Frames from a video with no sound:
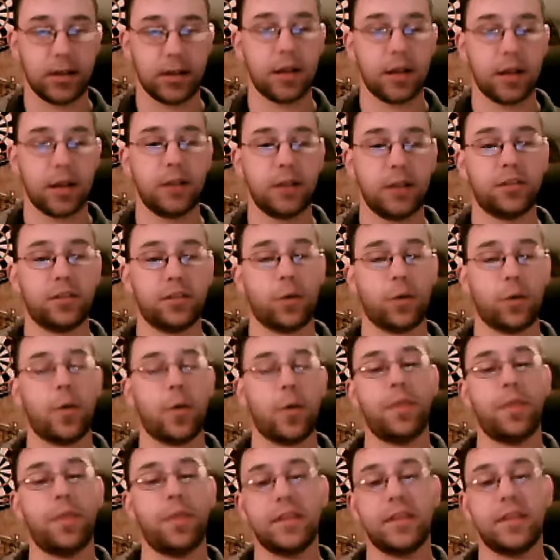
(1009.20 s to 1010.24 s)
So
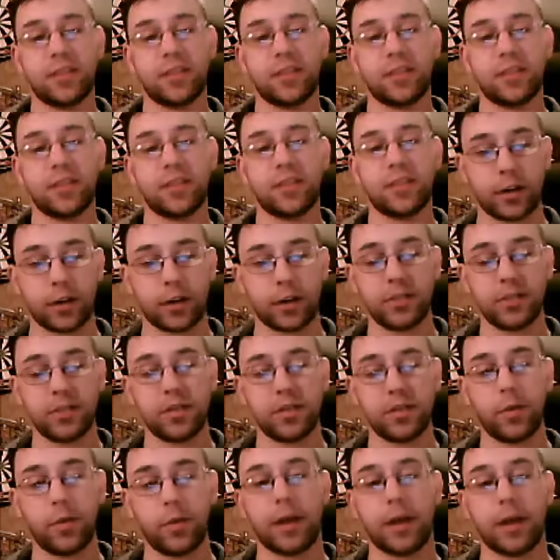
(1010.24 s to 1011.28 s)
this occurs
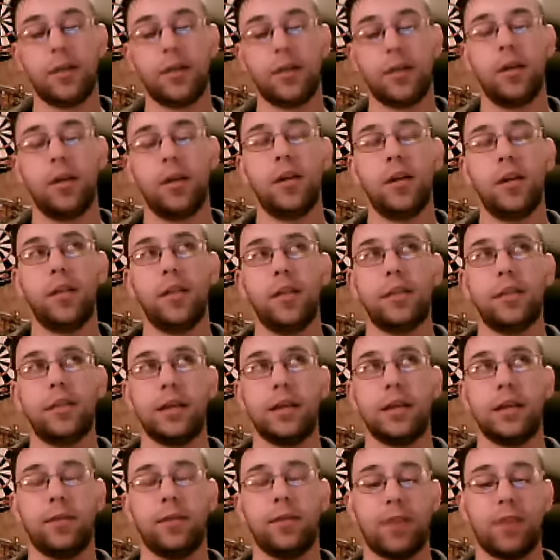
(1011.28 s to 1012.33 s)
when
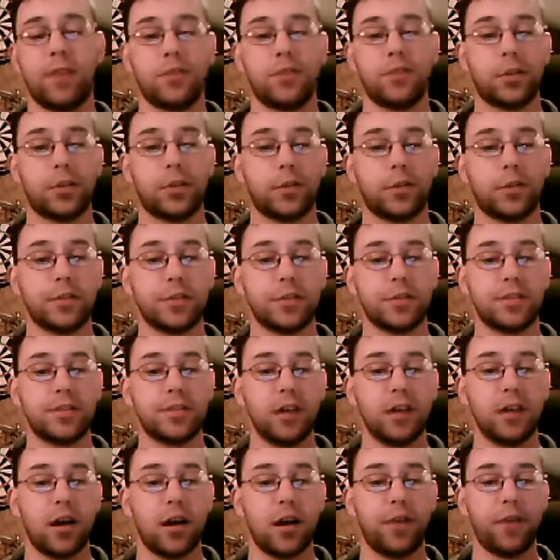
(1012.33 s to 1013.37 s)
the ventricles
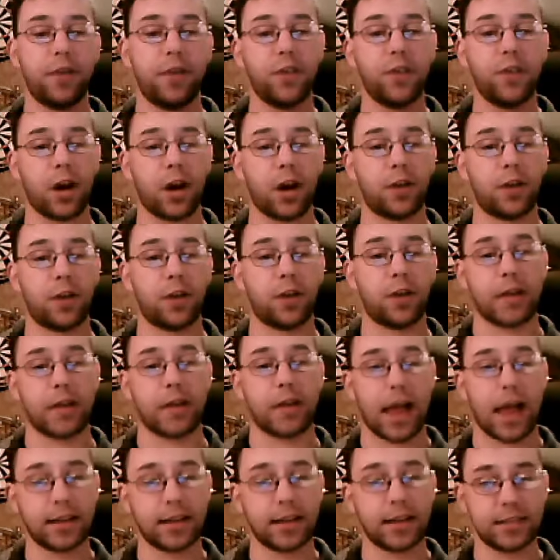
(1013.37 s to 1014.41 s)
of the heart
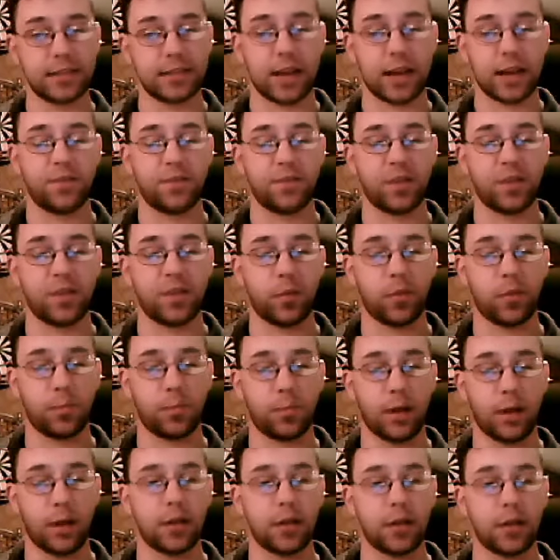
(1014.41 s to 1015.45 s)
relax and fill with
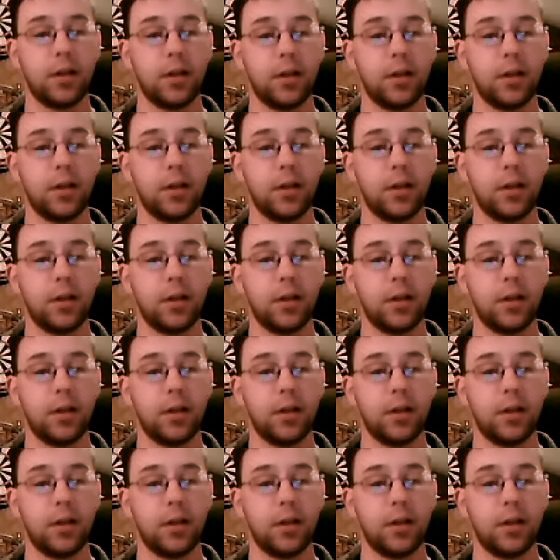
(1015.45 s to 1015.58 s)
blood.